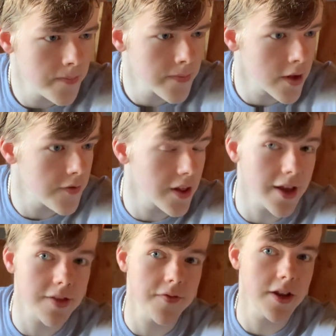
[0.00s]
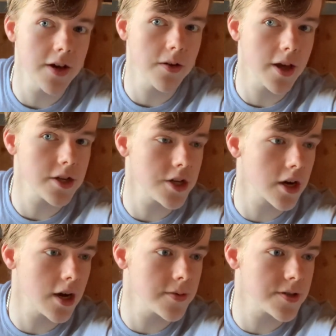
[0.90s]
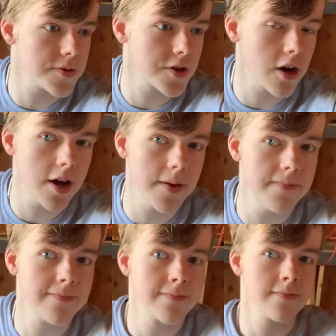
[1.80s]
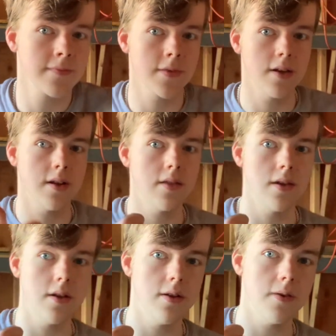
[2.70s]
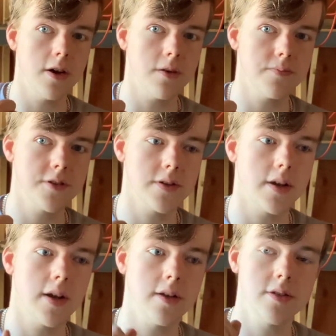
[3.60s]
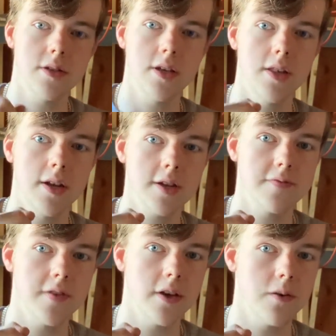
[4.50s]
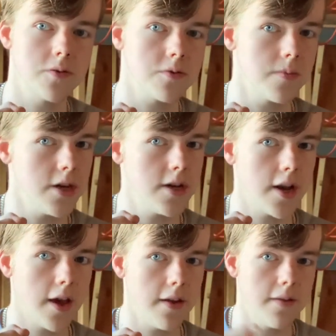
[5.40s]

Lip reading: If you like the video, like, share, comment, subscribe. Anything you do helps, and I'll see you in the next video, which will be tonight.